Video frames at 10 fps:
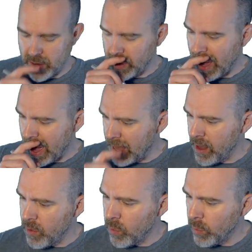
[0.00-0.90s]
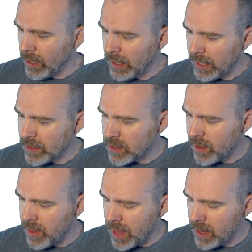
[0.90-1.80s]
Okay, we need
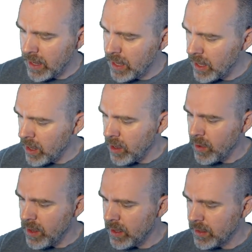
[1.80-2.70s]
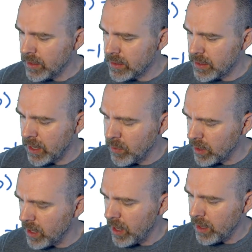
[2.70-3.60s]
to then go, let's see,
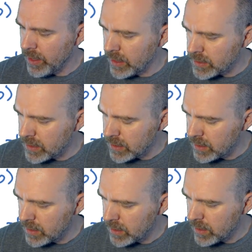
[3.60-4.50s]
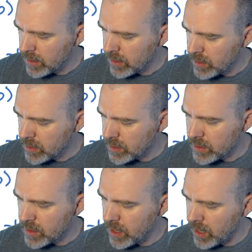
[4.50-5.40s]
we'll call this
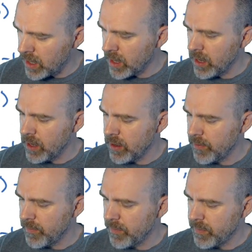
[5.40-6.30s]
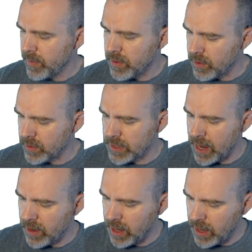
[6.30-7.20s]
star. Now
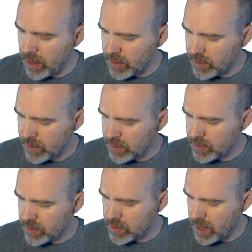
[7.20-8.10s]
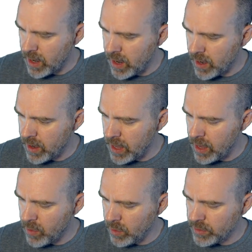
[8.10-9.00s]
down here, star
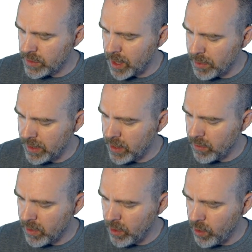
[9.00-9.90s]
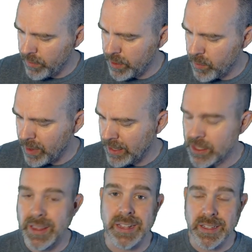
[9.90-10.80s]
equals double integral over the
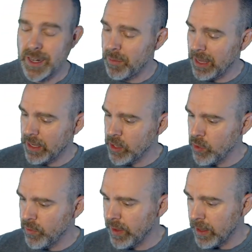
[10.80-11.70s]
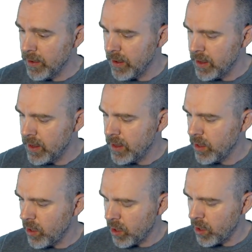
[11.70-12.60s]
region, that's going to be in UV.
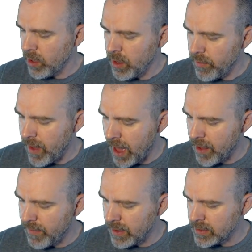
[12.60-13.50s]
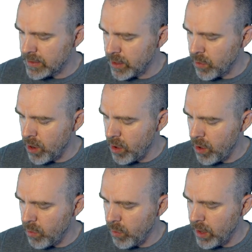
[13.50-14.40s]
Curl of f is
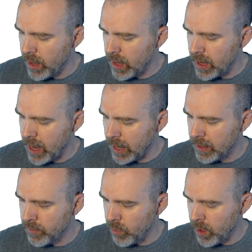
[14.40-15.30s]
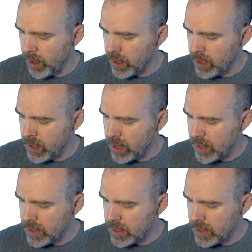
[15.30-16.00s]
0, 1, negative 1.